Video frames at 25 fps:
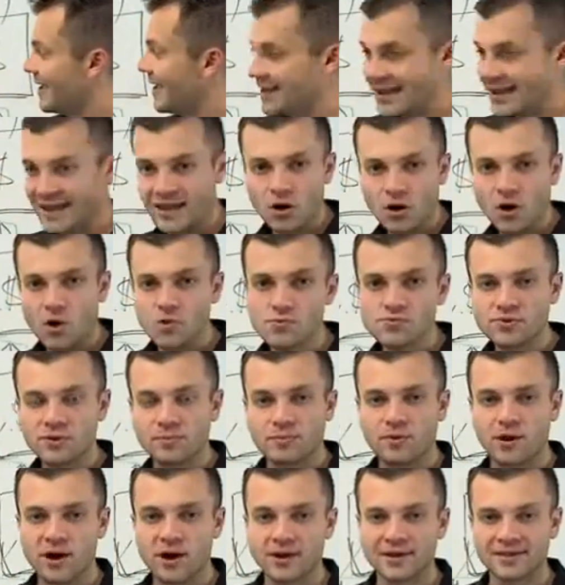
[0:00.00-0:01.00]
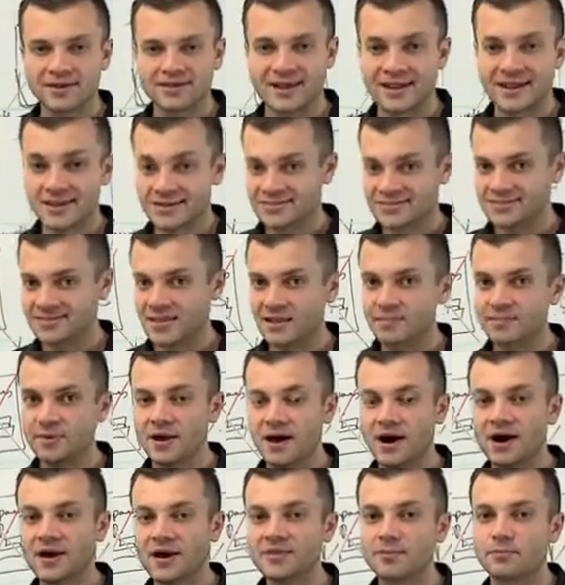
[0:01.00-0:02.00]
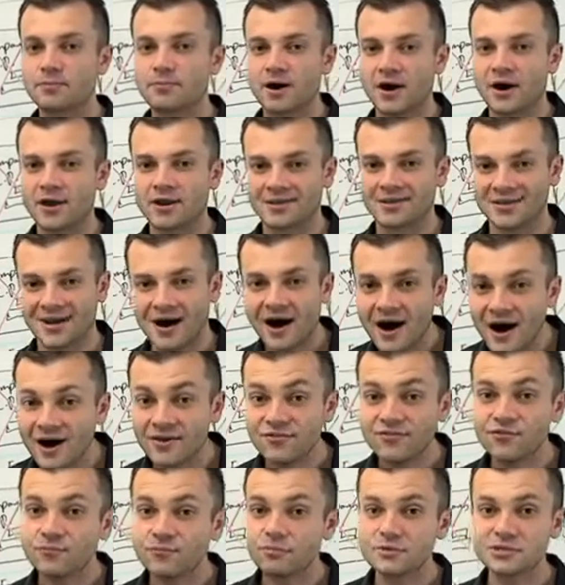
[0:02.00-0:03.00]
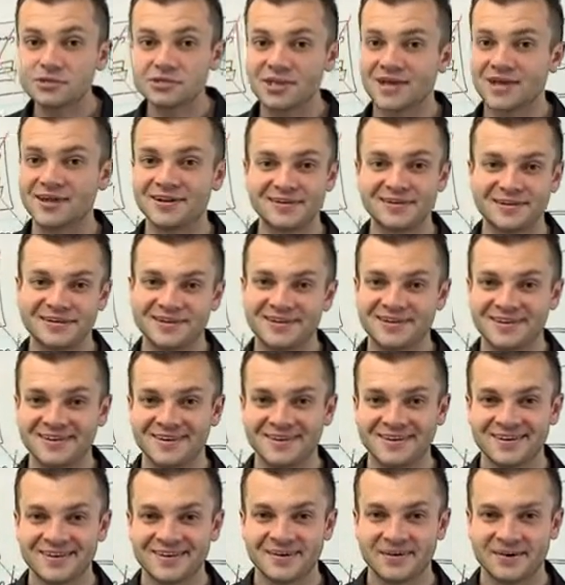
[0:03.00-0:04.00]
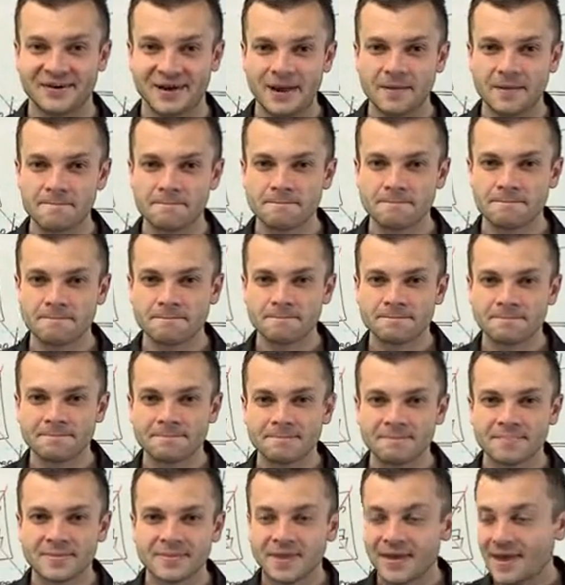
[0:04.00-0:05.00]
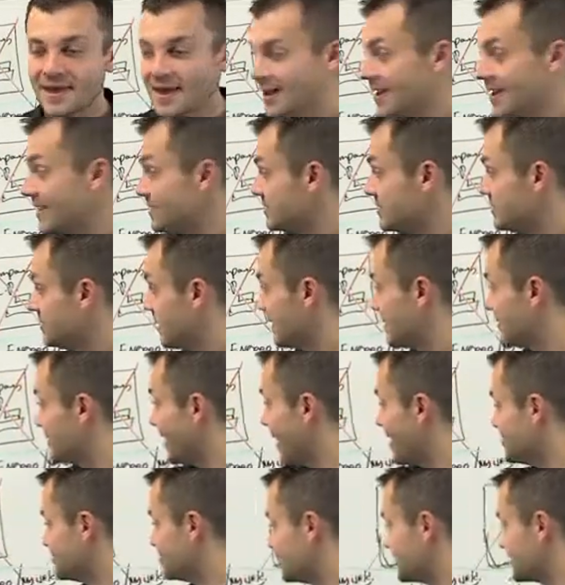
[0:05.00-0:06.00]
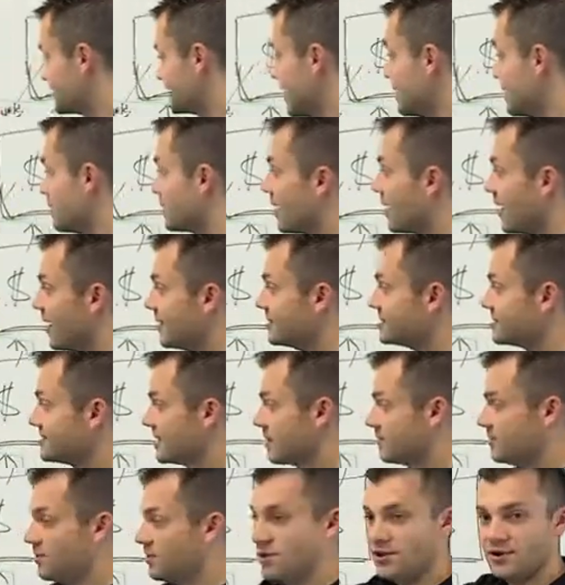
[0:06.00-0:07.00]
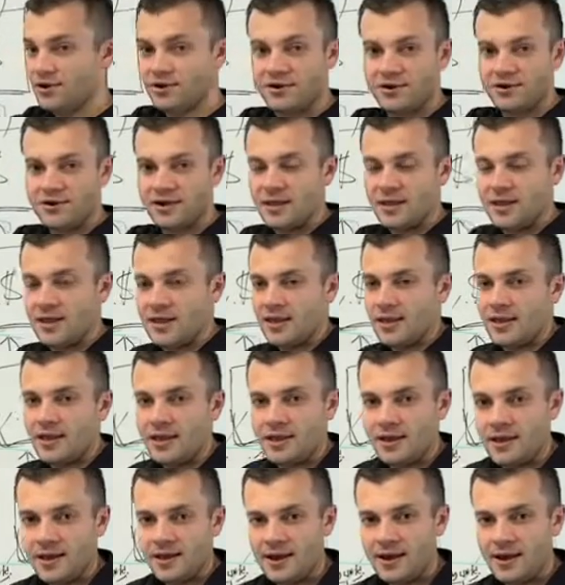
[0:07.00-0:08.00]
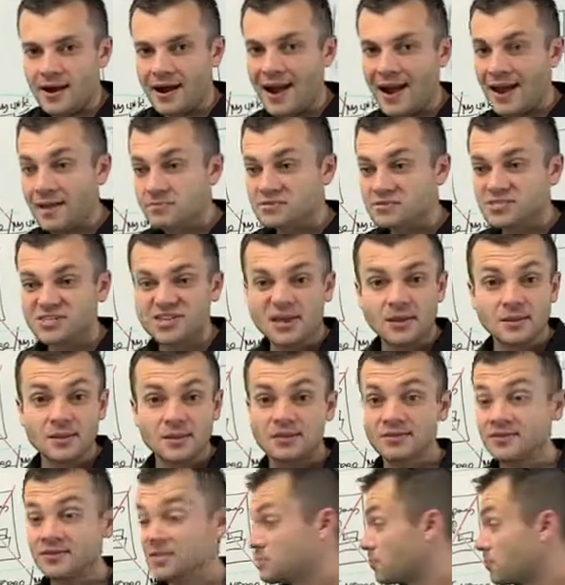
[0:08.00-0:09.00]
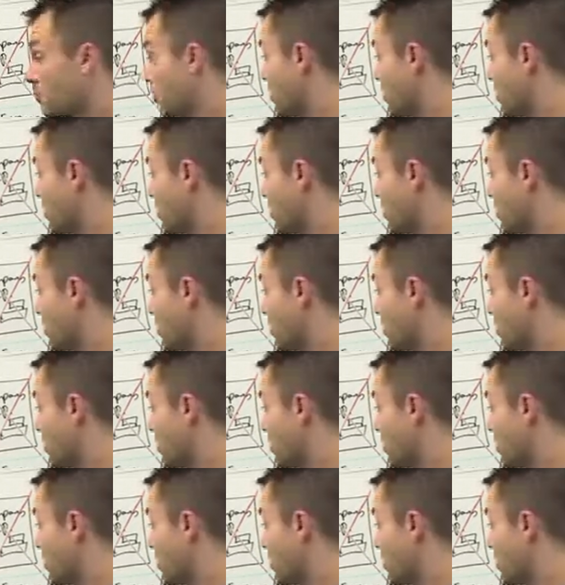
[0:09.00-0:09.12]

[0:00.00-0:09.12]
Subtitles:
and I own the product, and I stand behind the product 100%, right? And I engage in the same concept here. I am selling this